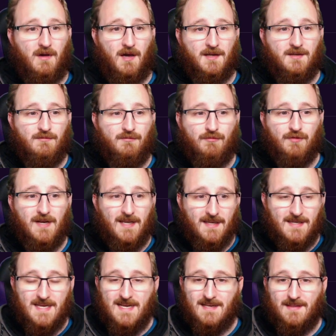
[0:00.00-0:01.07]
I don't really
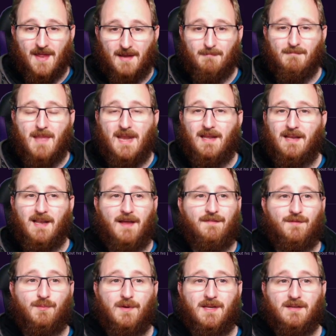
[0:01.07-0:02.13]
need that many
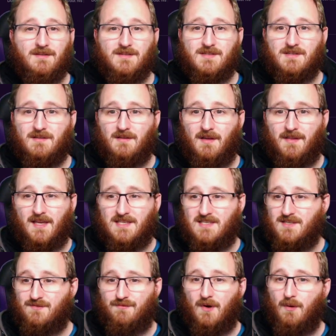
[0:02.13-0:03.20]
left wingers. And
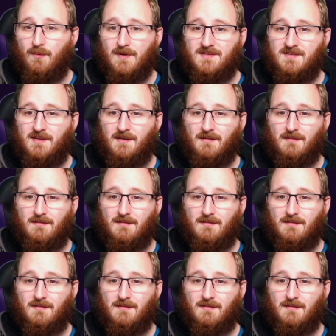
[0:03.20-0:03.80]
that's his role, isn't it?